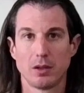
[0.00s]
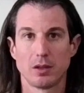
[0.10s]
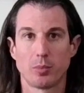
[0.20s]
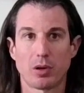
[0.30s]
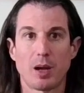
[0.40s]

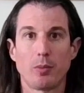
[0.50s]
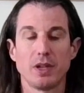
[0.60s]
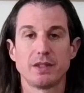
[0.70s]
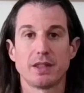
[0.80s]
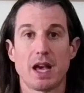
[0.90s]
The problem
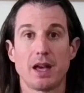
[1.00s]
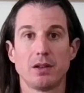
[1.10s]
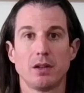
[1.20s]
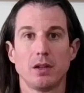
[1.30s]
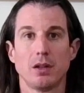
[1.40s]
is that
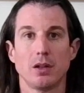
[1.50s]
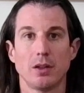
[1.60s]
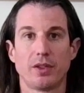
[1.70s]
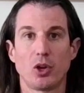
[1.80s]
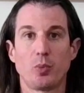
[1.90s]

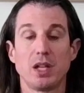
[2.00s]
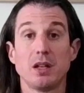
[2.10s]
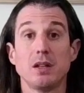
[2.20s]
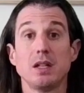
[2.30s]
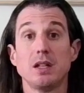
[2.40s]
therapy
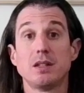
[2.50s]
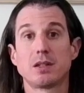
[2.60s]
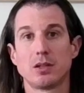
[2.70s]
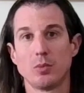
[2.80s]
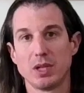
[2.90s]
needs
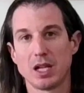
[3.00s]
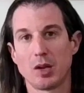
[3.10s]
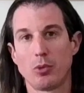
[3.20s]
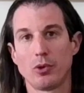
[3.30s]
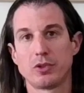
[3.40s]
to be
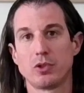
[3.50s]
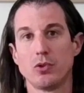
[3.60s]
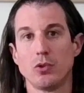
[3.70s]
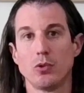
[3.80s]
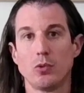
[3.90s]
able
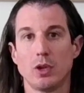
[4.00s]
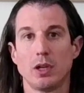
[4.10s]
to